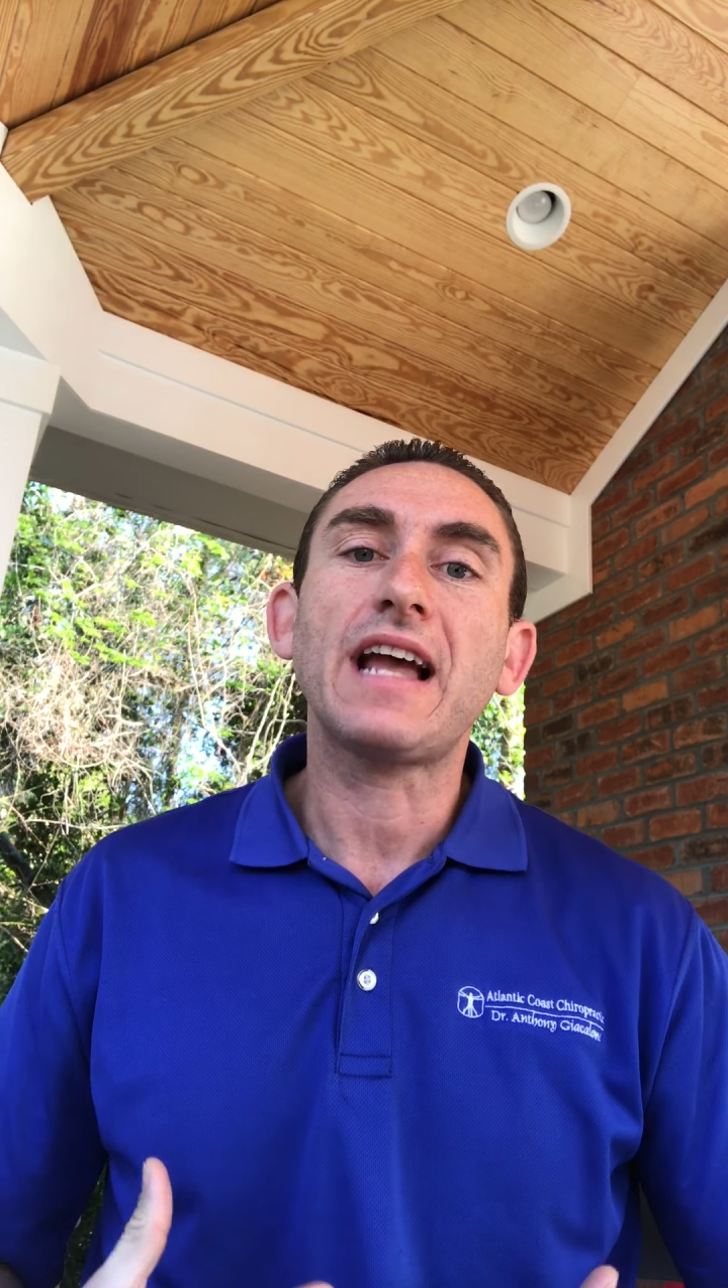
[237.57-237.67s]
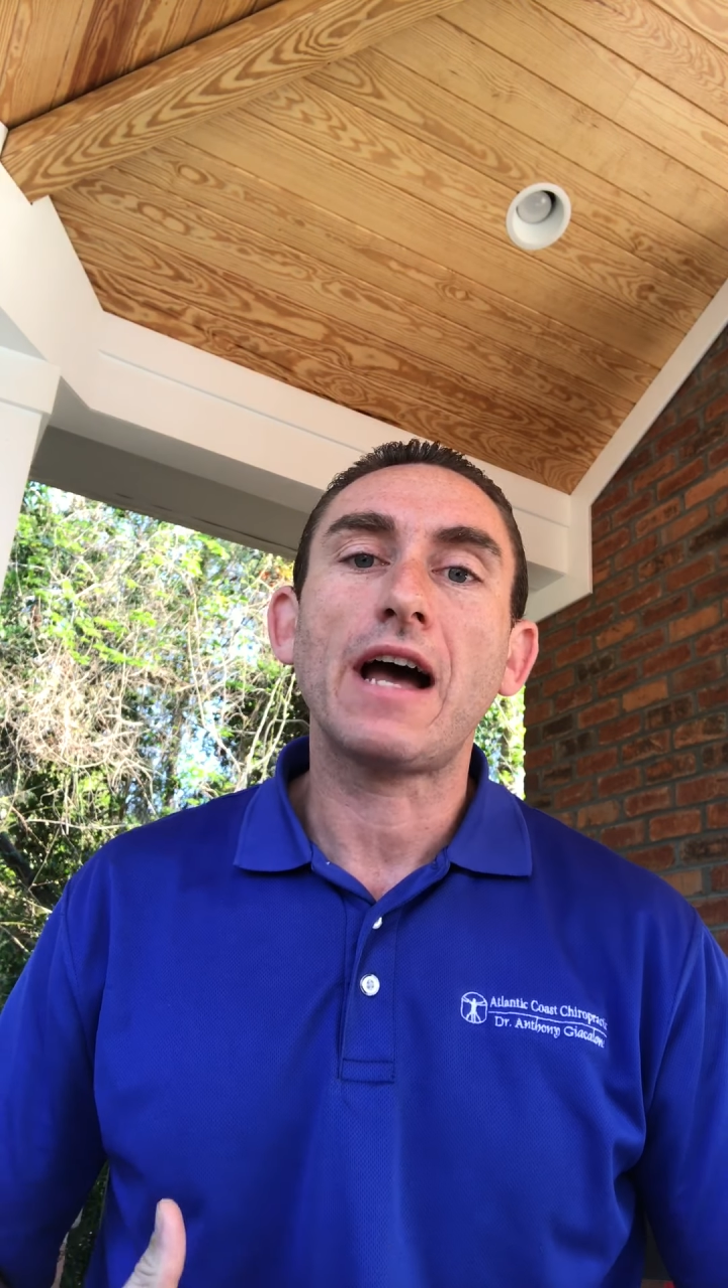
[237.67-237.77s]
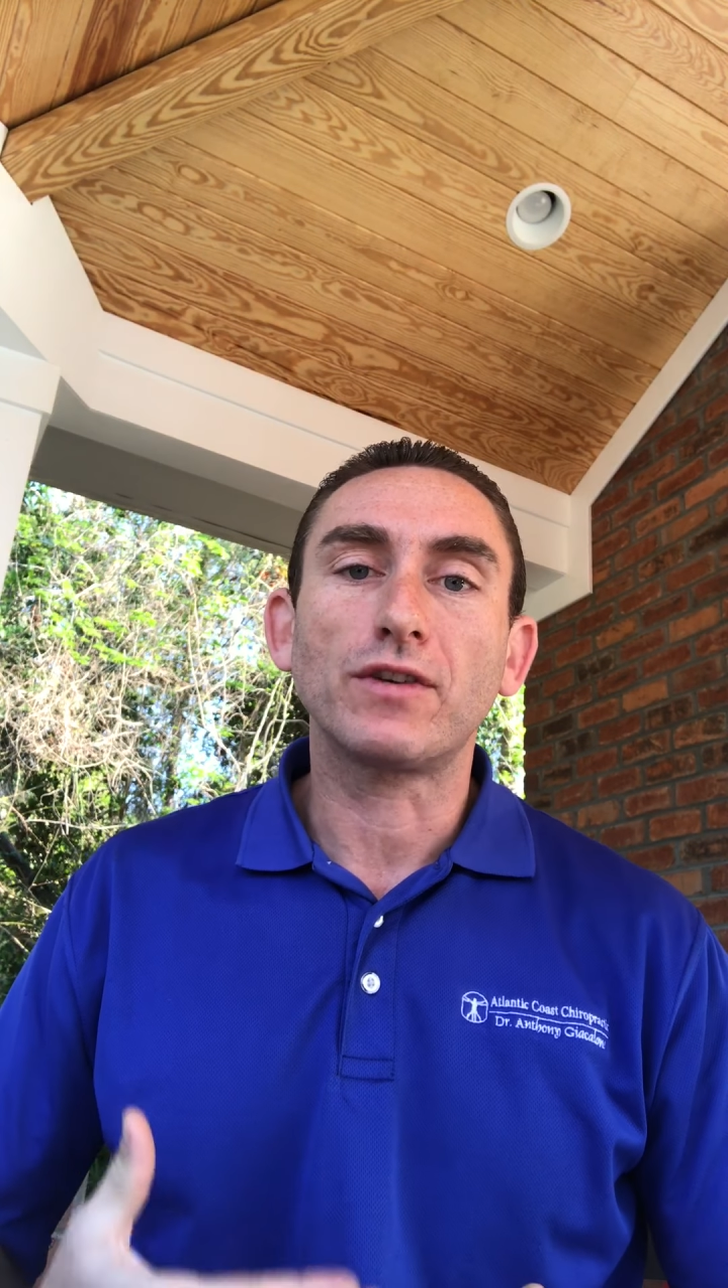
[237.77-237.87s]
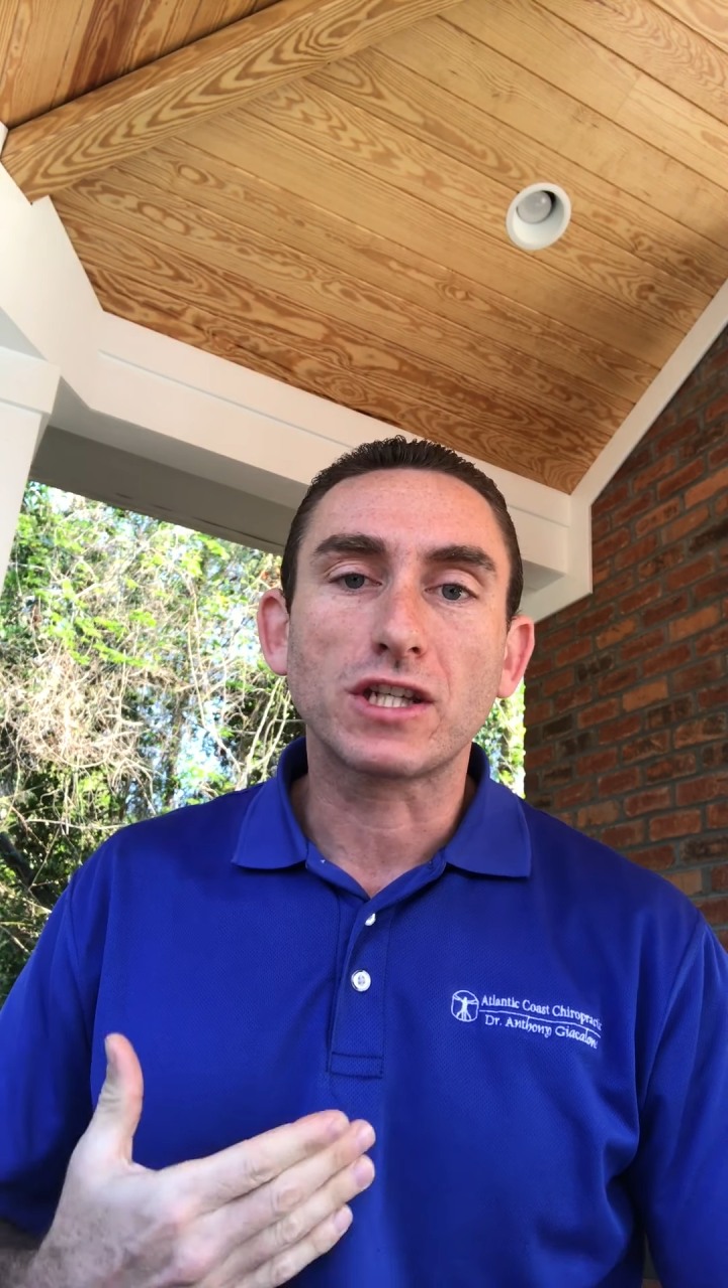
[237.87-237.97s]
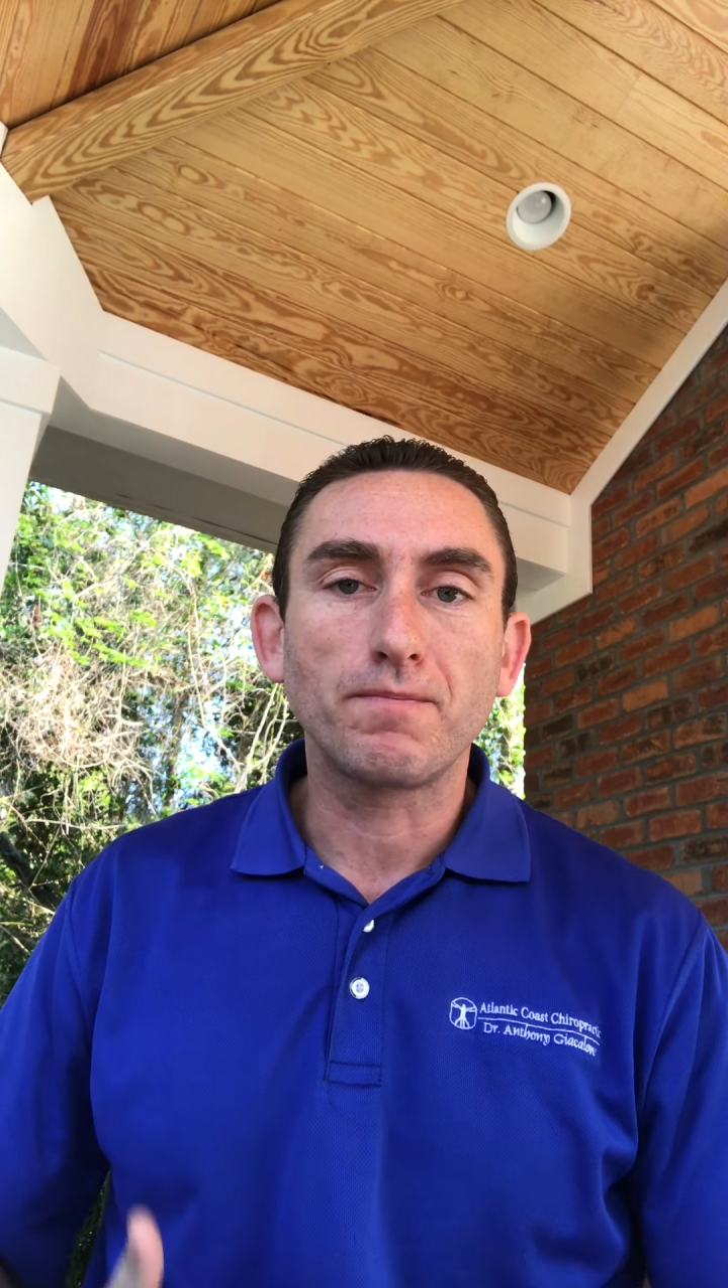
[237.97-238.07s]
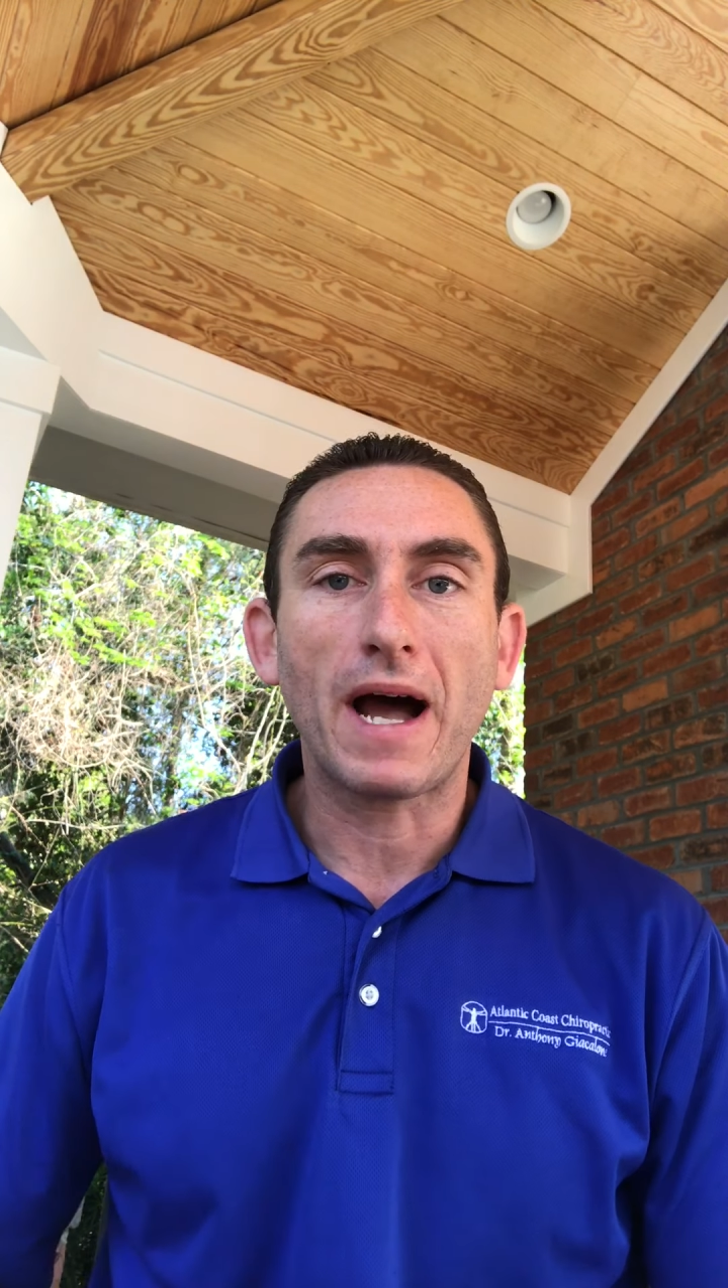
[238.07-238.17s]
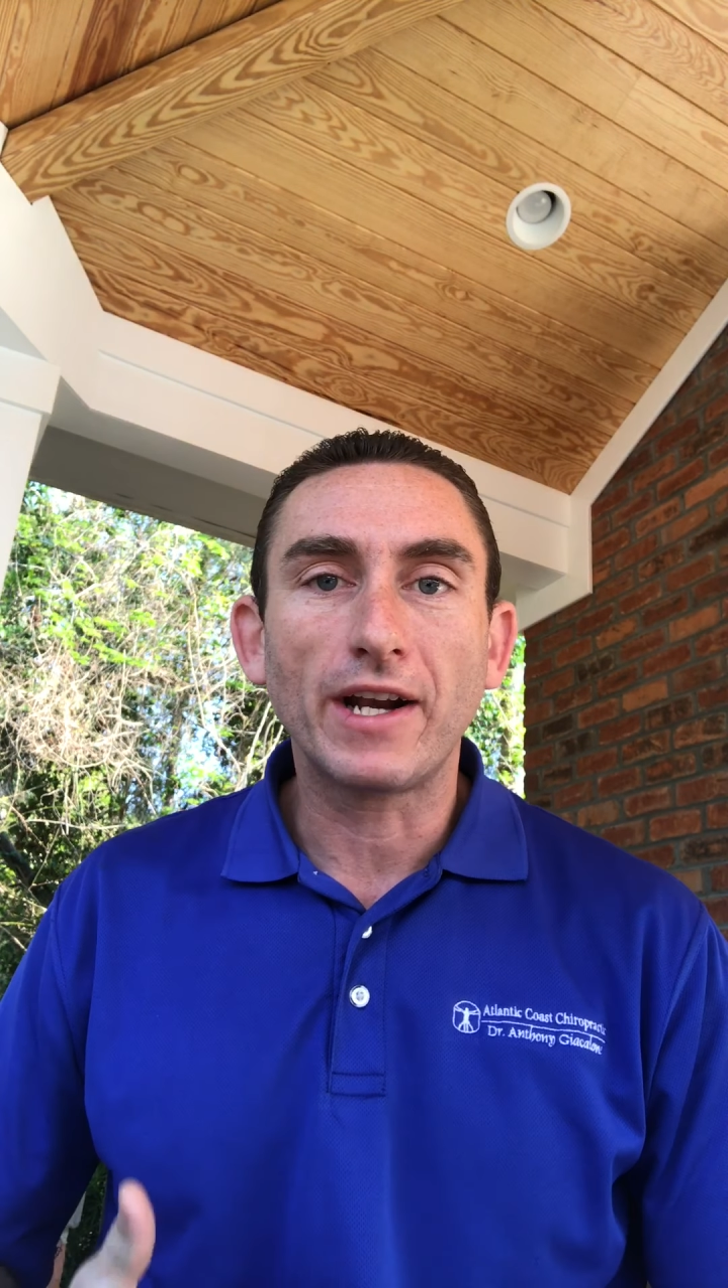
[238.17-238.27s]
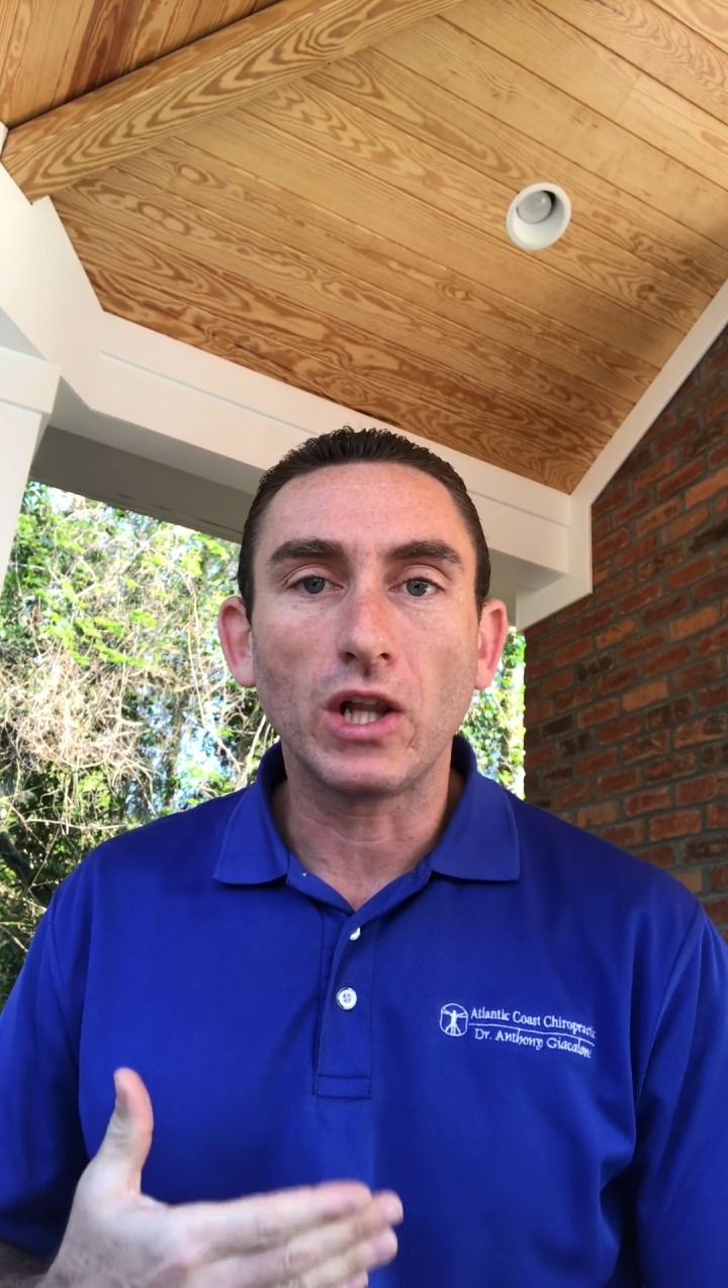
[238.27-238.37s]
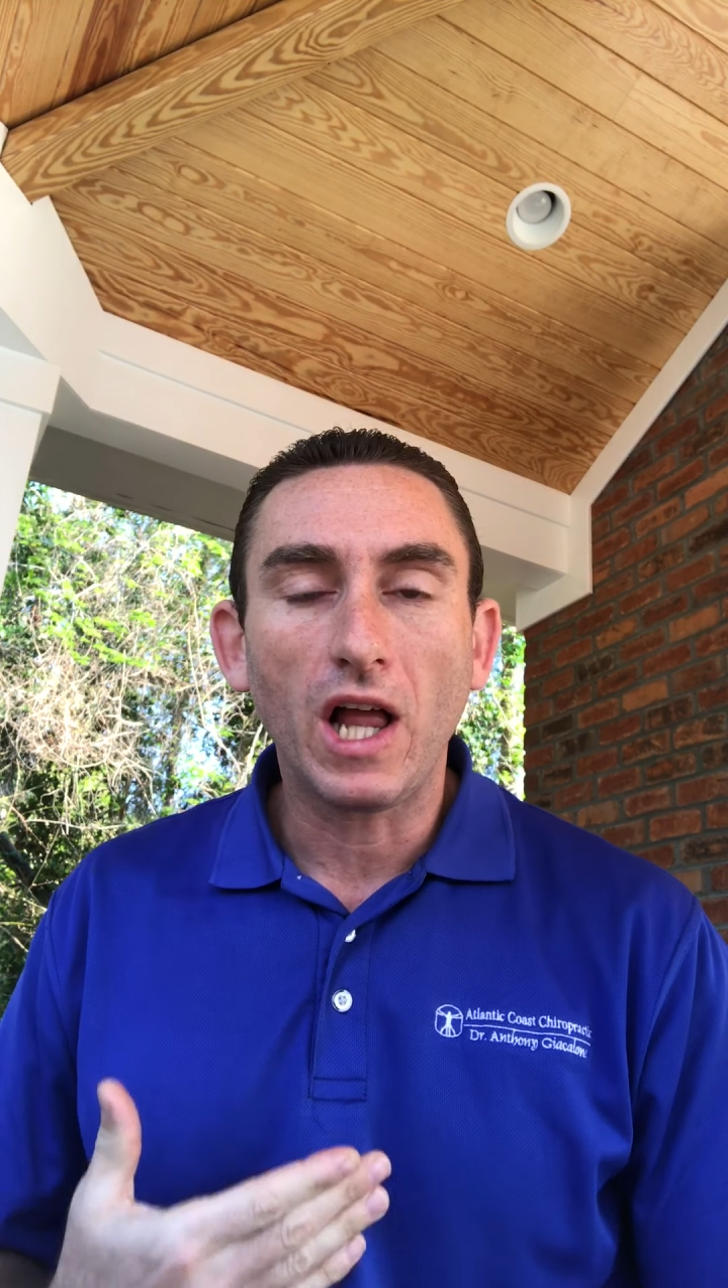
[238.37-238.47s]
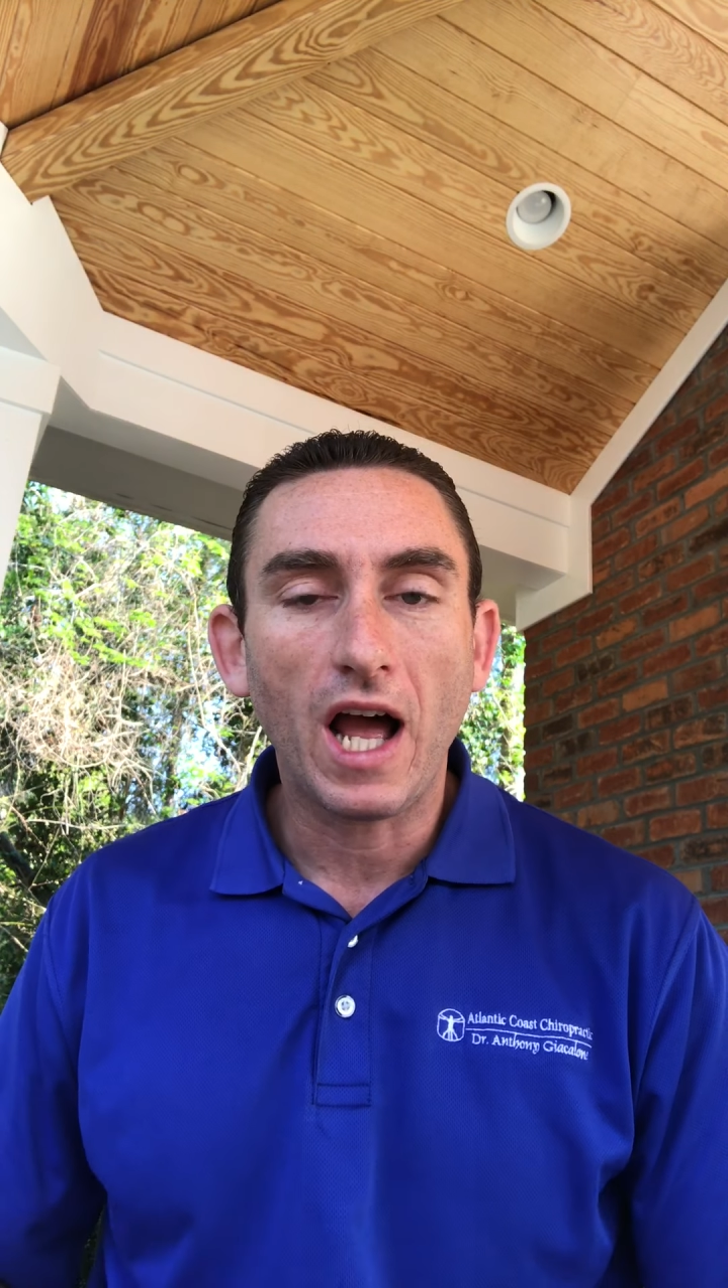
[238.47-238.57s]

to have a spinal